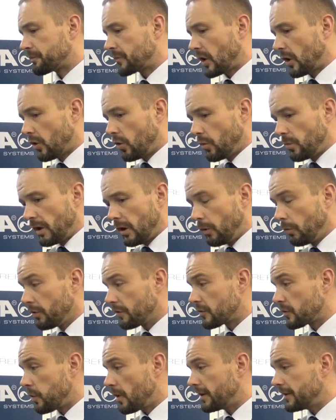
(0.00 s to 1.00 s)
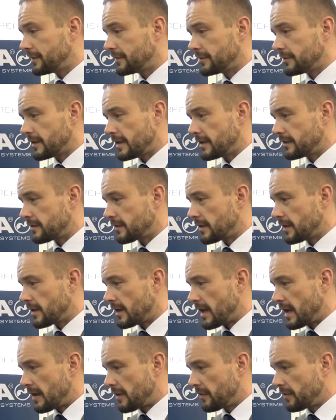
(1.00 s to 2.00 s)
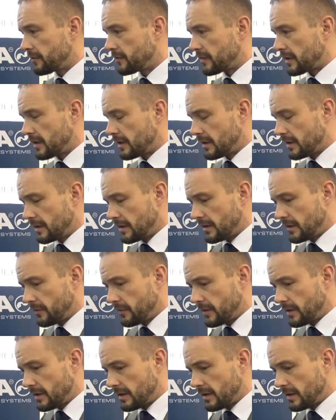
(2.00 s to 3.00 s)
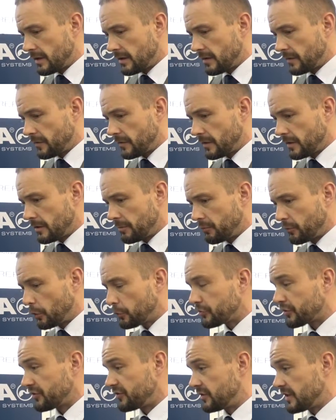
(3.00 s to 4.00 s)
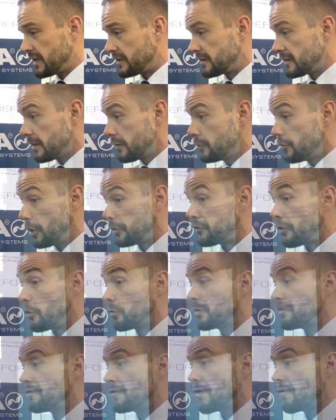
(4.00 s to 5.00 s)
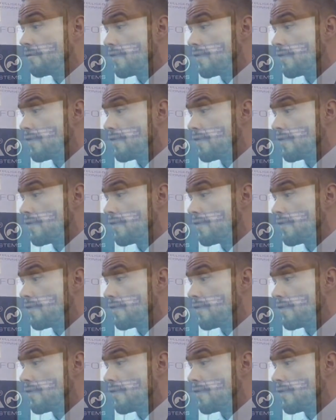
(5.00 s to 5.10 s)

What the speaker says: over all the quality data and the process data, not only from